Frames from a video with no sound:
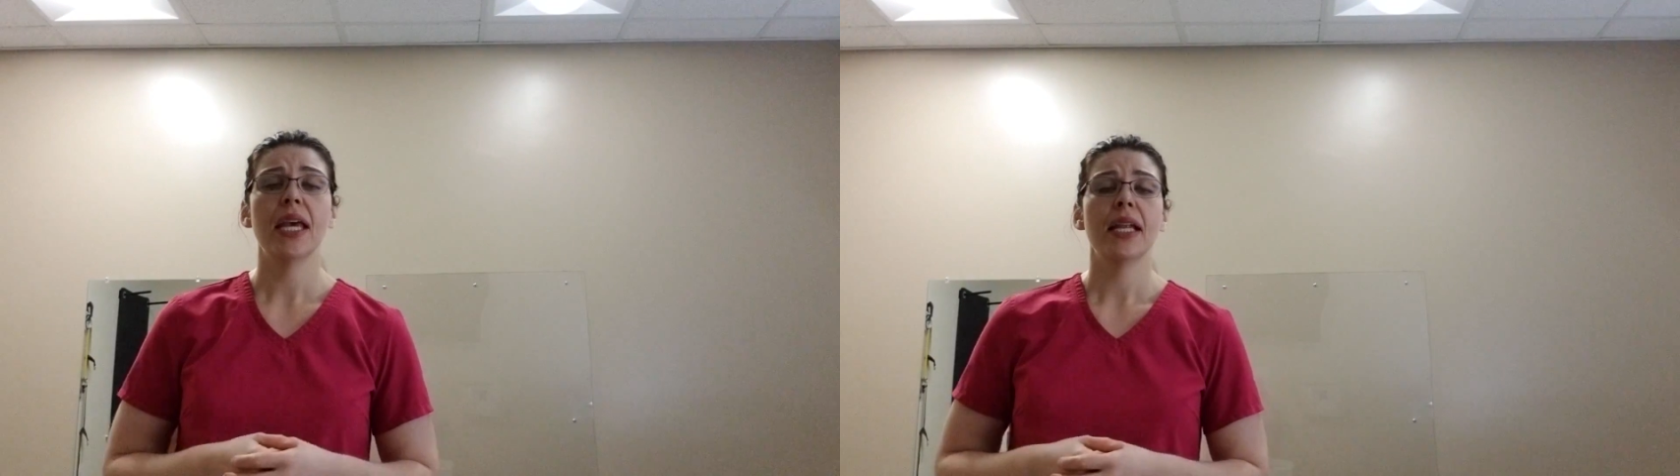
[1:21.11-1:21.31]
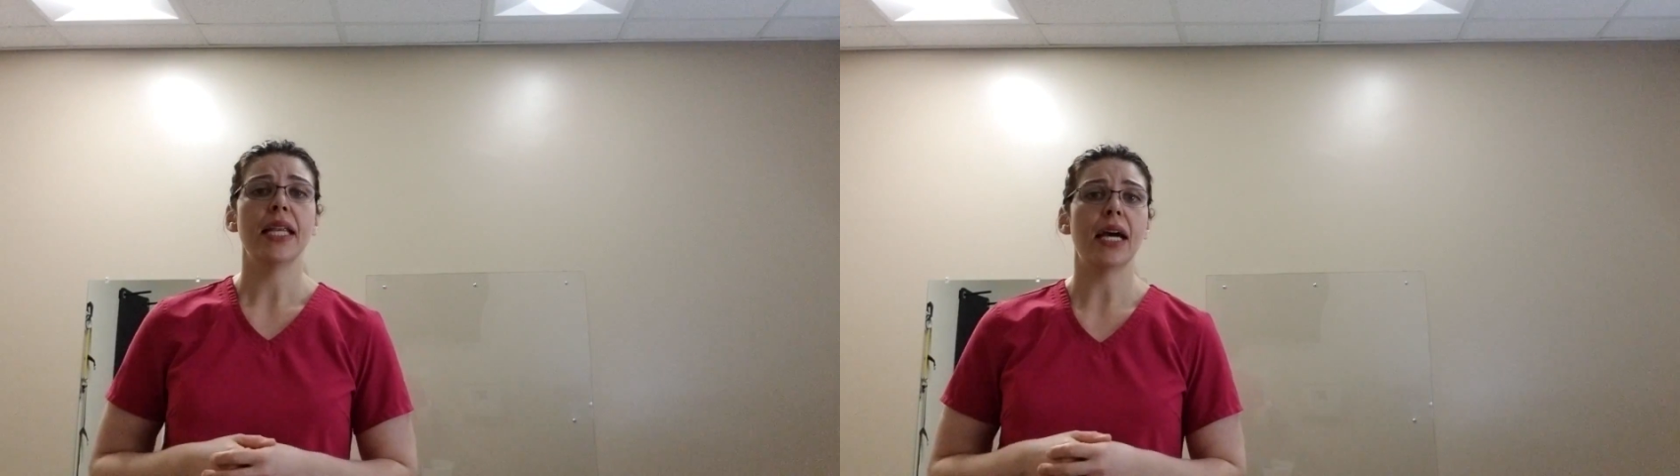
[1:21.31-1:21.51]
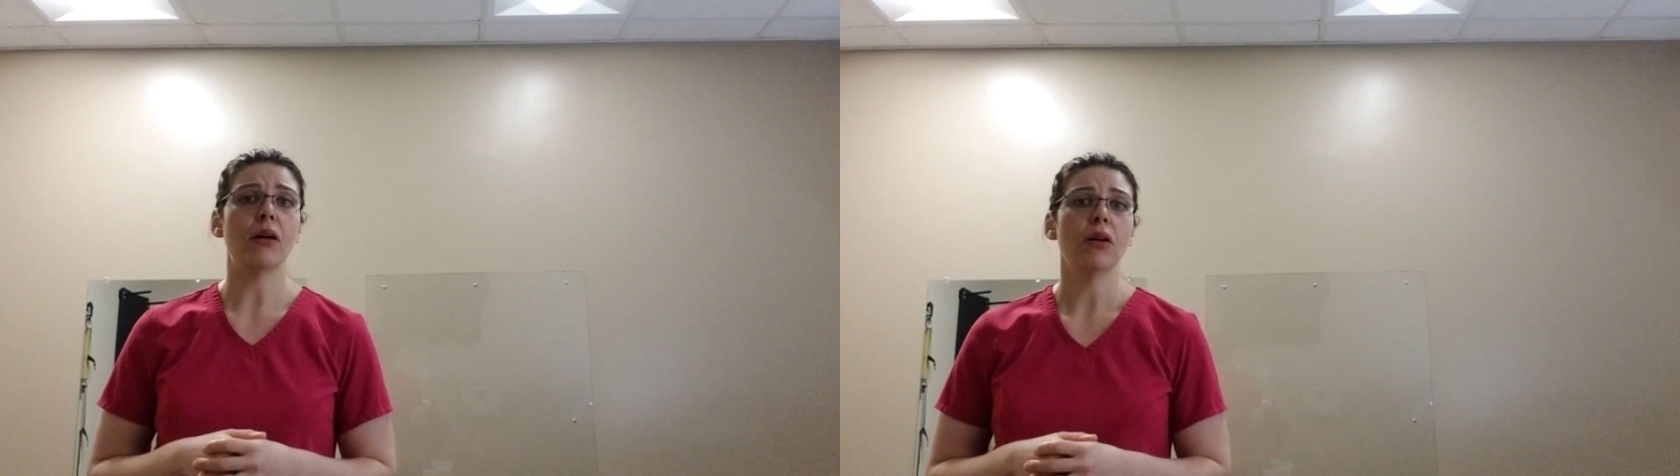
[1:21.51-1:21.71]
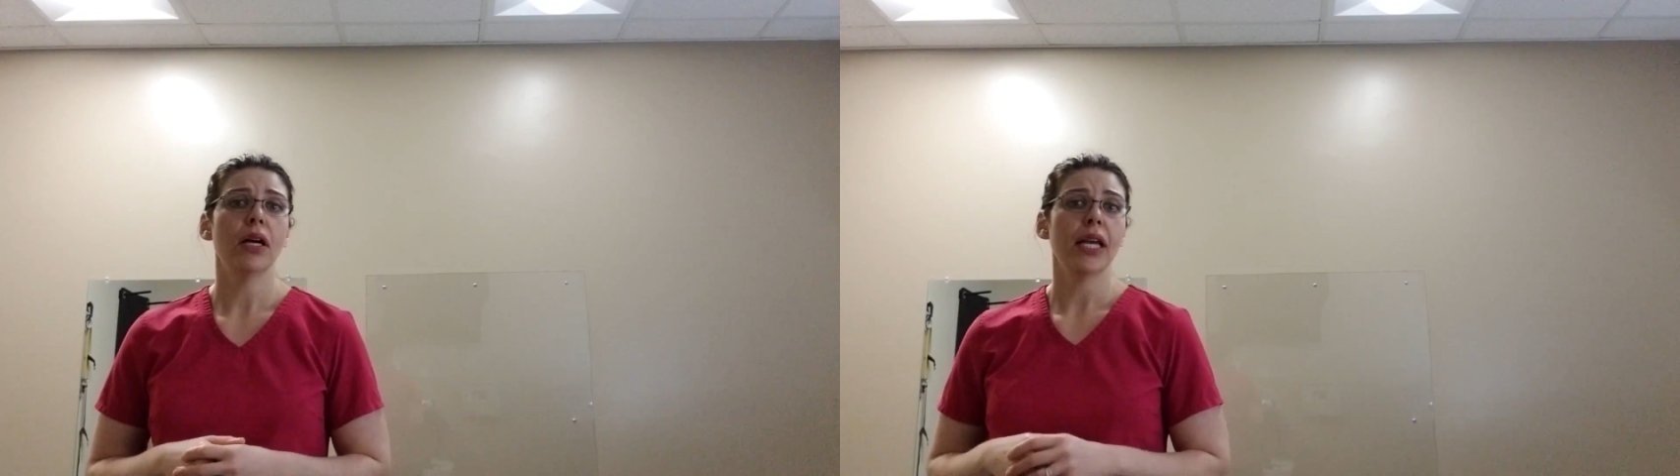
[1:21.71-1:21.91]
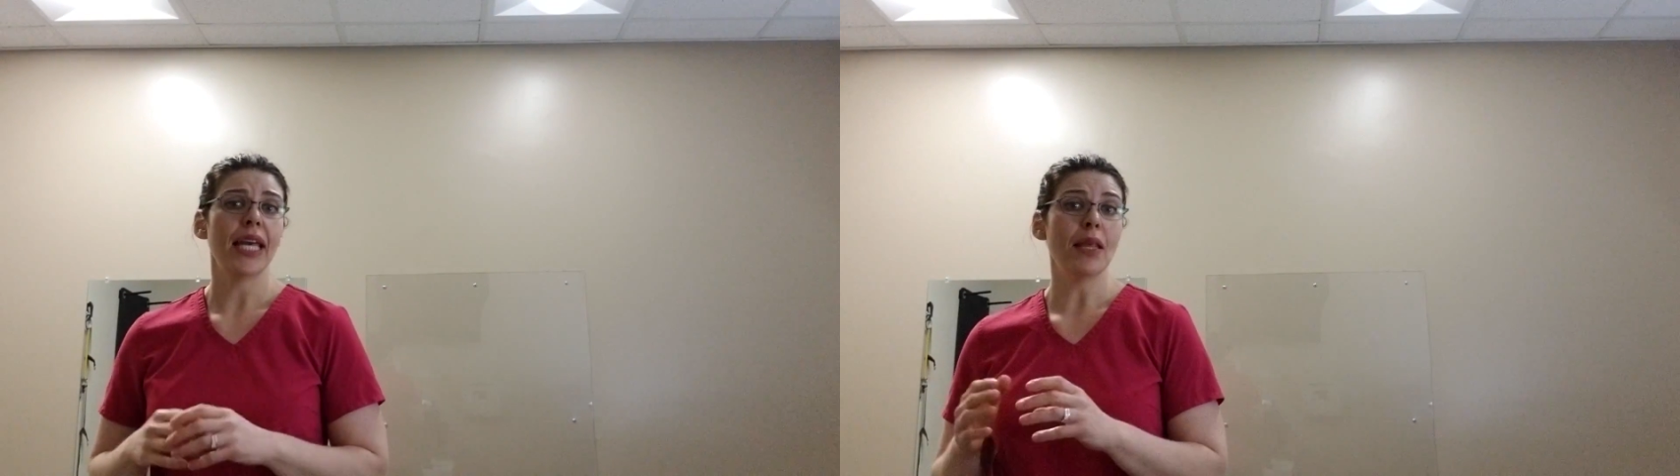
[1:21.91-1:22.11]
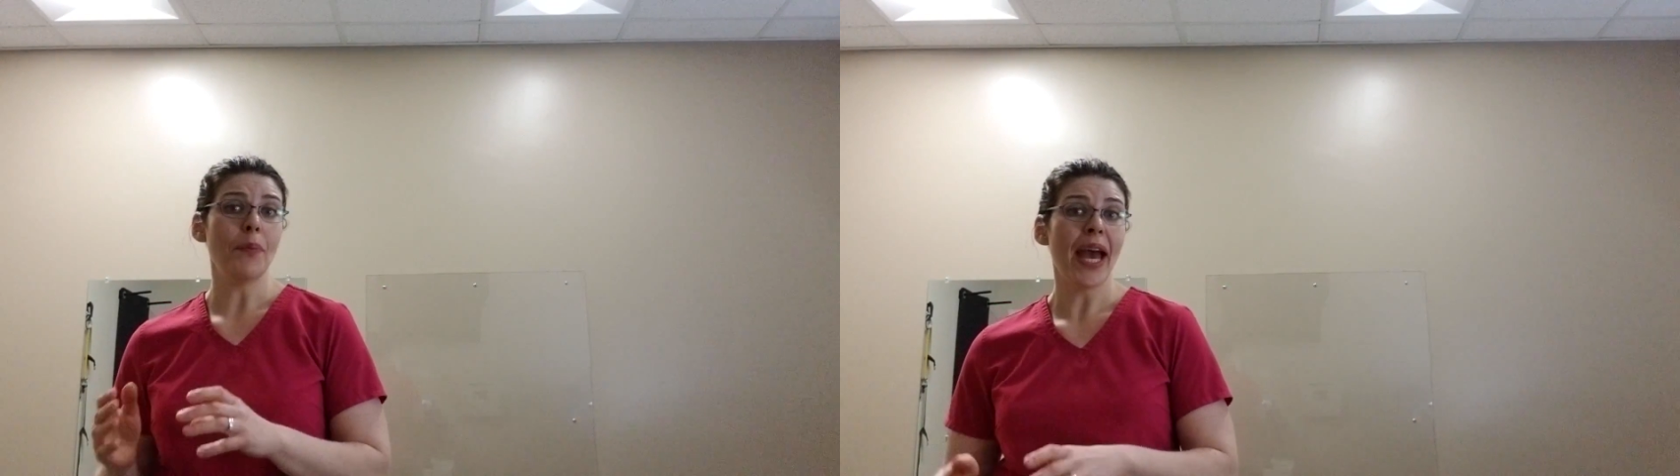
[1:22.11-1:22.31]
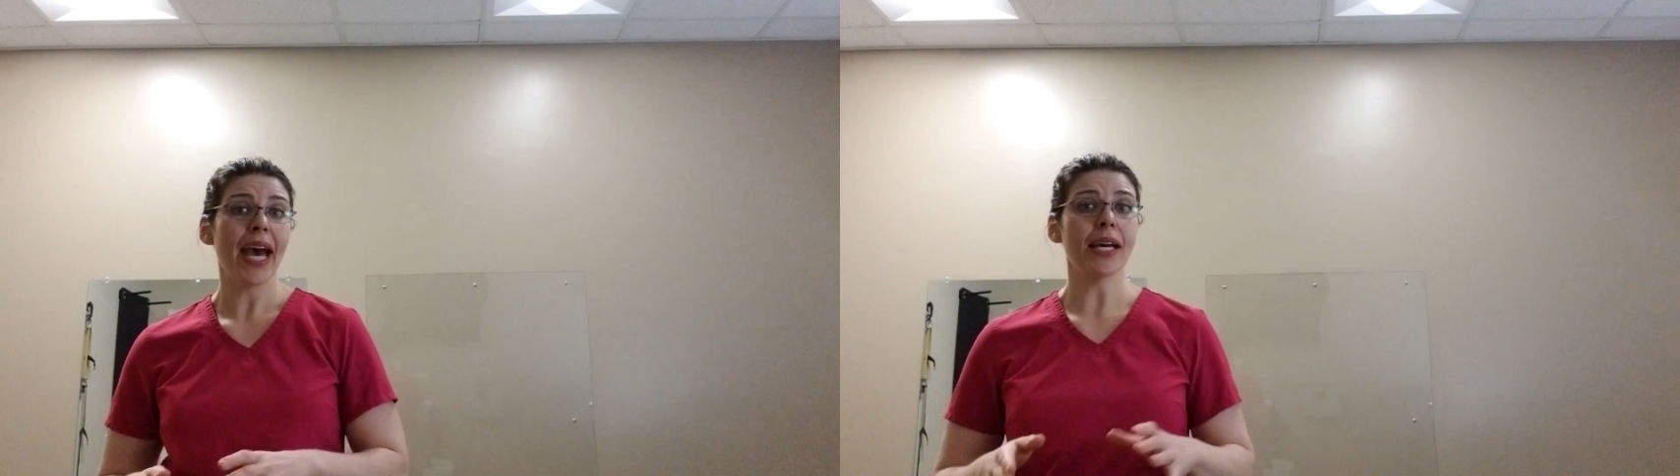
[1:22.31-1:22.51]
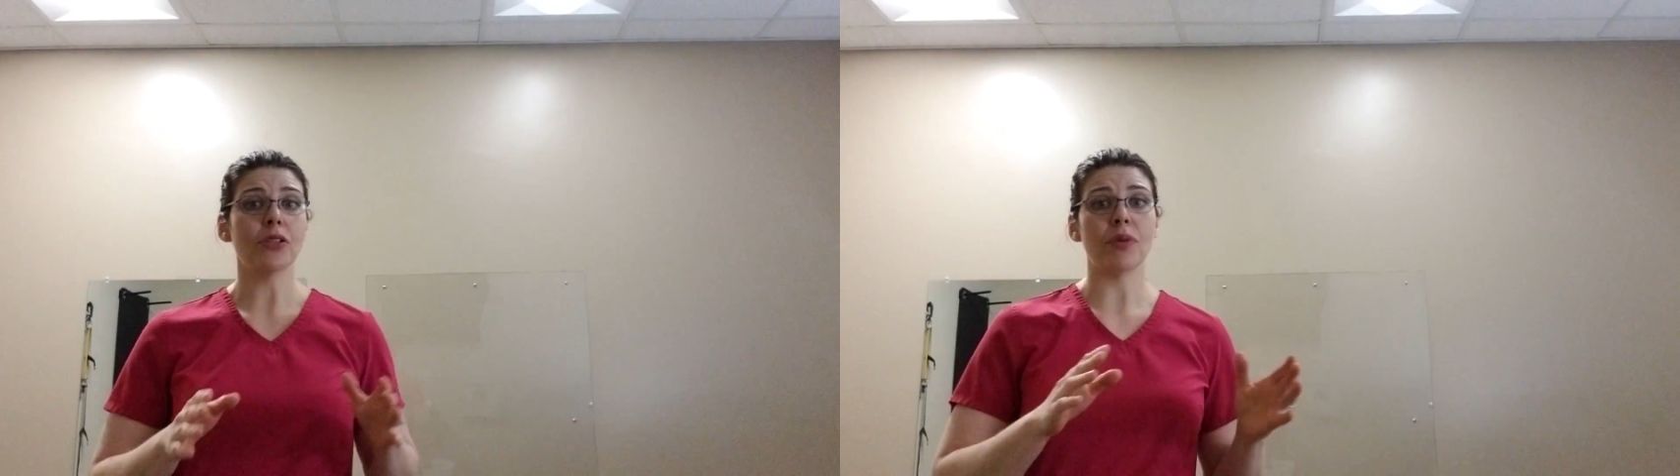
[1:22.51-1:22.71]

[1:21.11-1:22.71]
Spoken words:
Now, in the past,